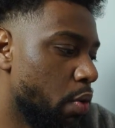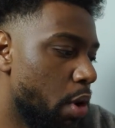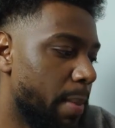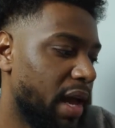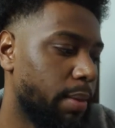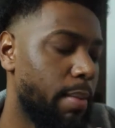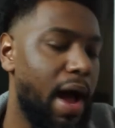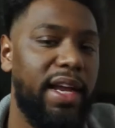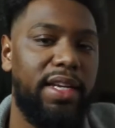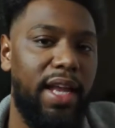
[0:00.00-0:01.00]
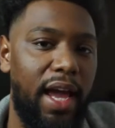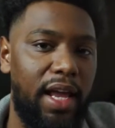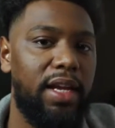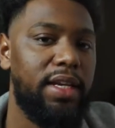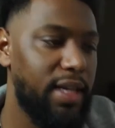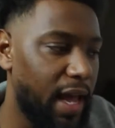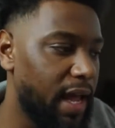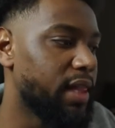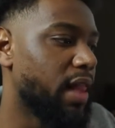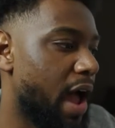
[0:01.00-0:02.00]
will make my
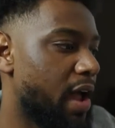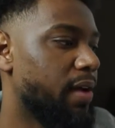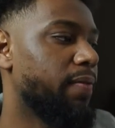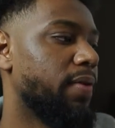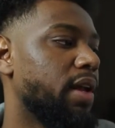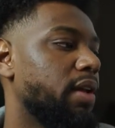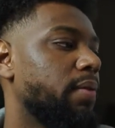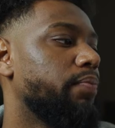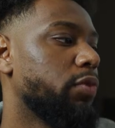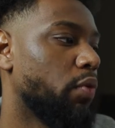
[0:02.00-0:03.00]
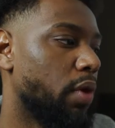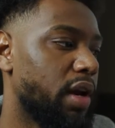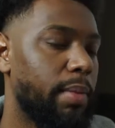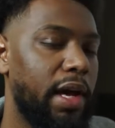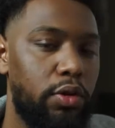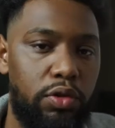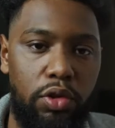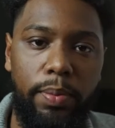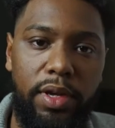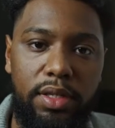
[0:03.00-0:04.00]
day-to-day life and running my
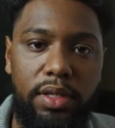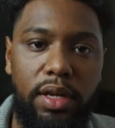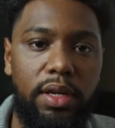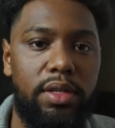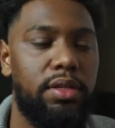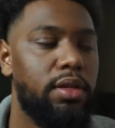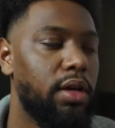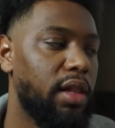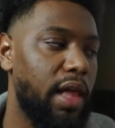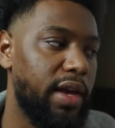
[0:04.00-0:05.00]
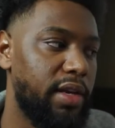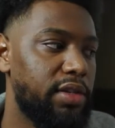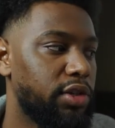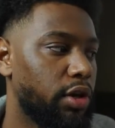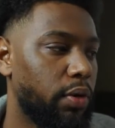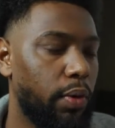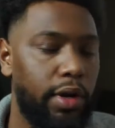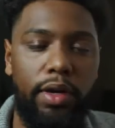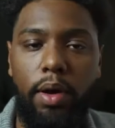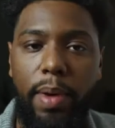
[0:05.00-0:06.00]
YouTube business a lot easier and
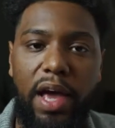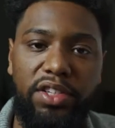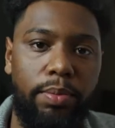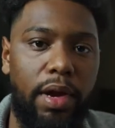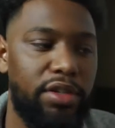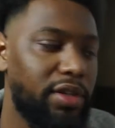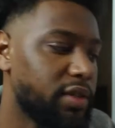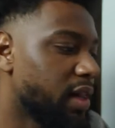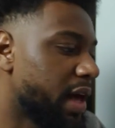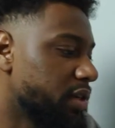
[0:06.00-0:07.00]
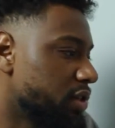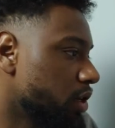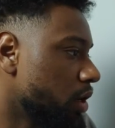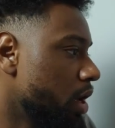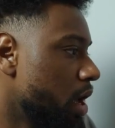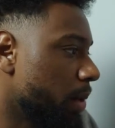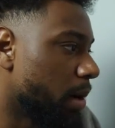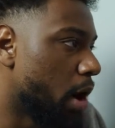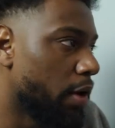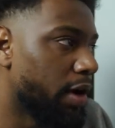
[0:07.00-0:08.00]
working on passion projects a lot easier. But
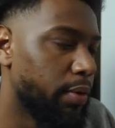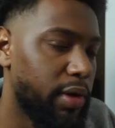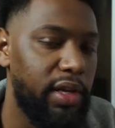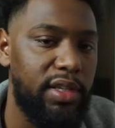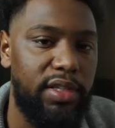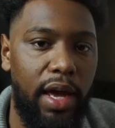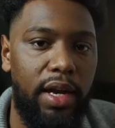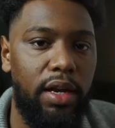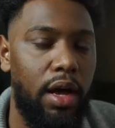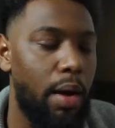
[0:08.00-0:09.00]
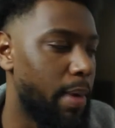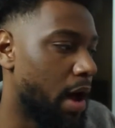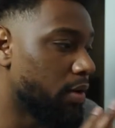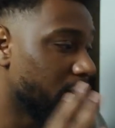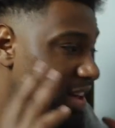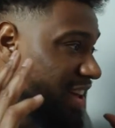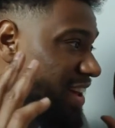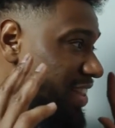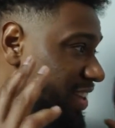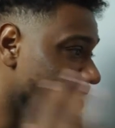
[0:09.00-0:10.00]
I'm already really excited about
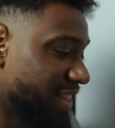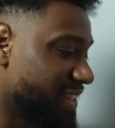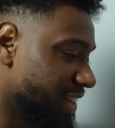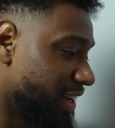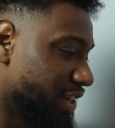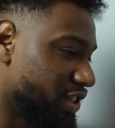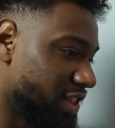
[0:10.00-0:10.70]
this 16-inch